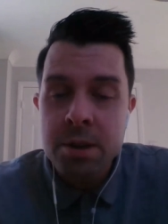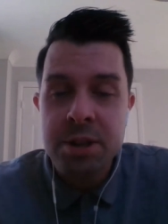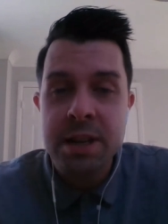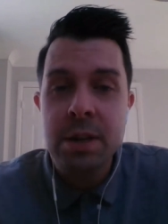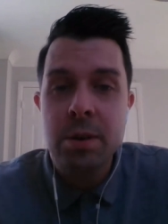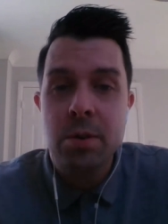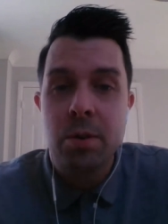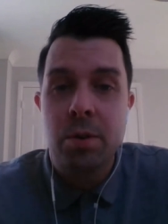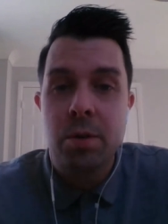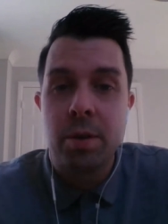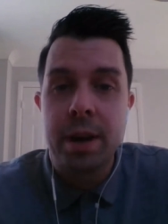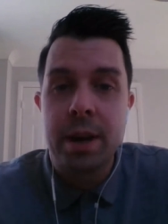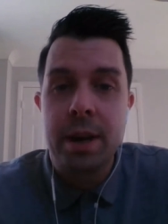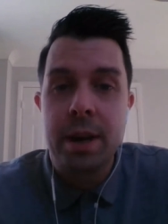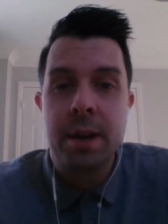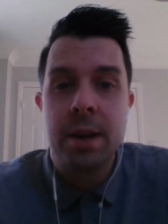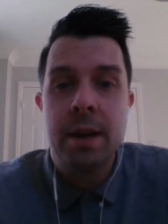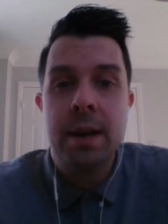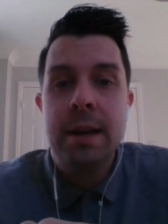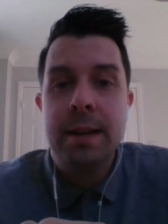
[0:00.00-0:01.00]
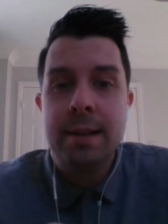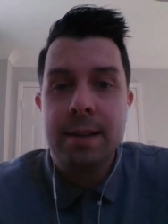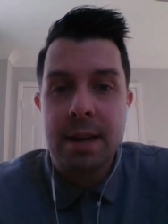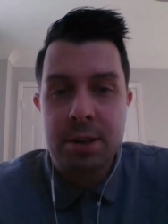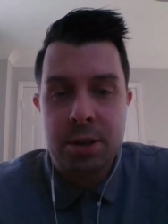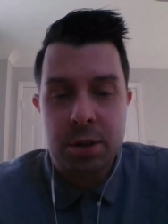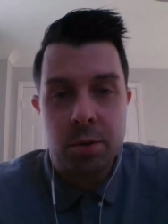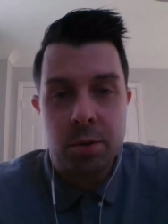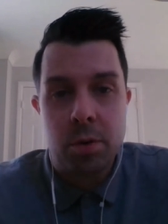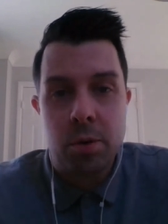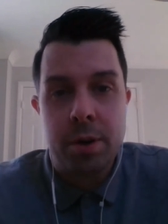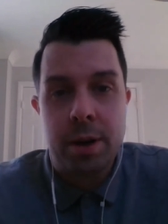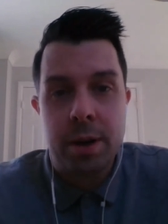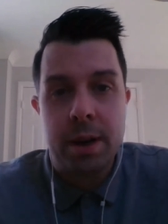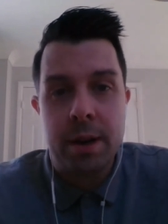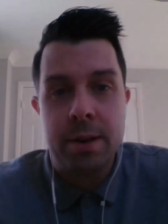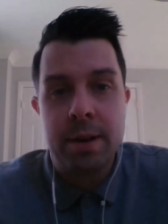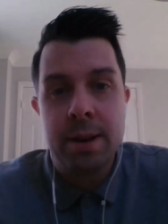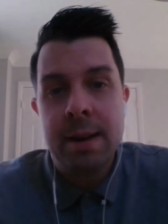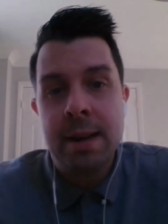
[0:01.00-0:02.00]
Tingle Creek, Desert
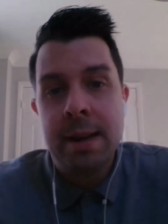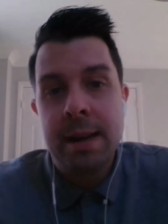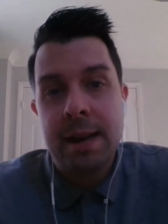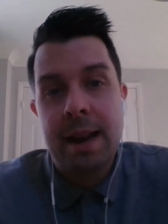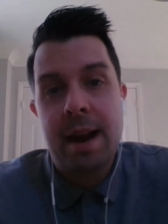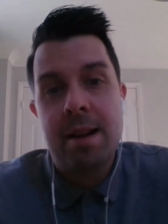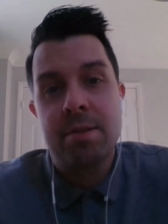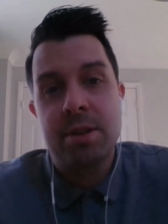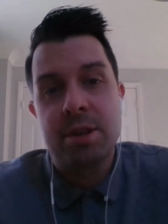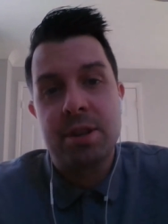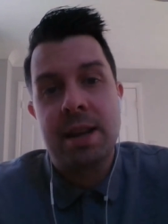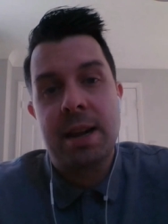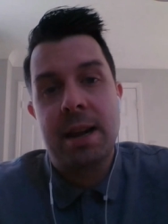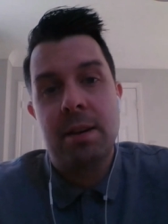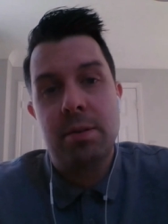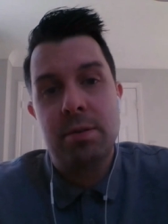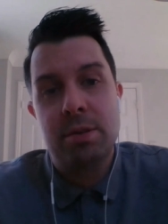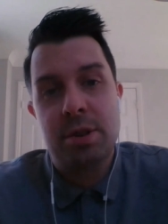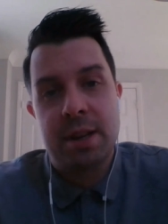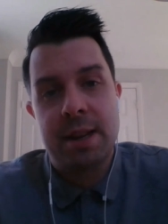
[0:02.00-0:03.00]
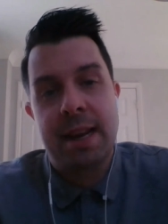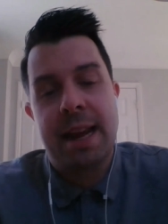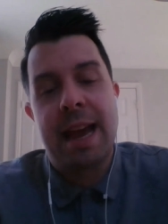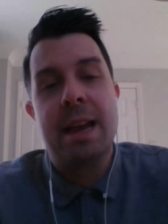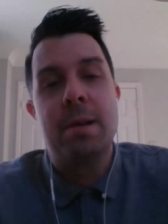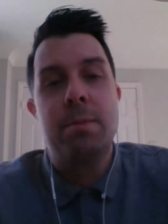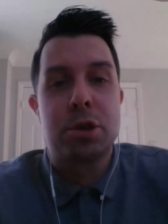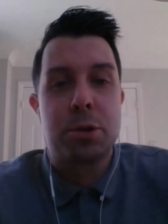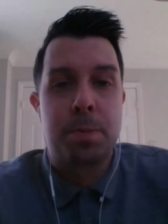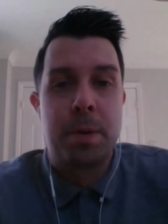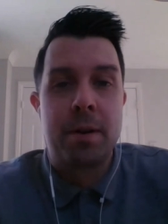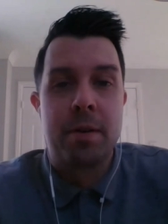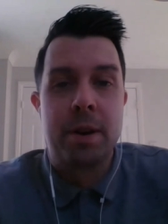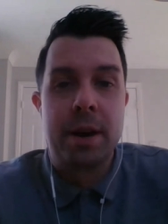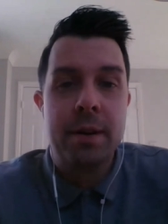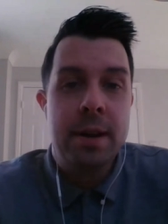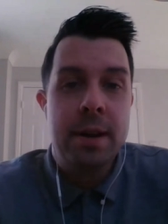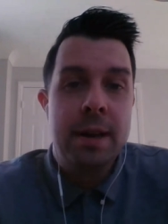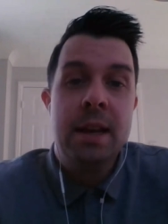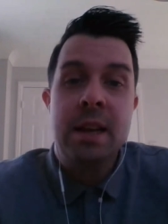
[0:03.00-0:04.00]
Orchid, Clarence House and the Game
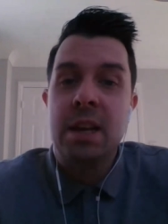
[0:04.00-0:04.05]
Spirit.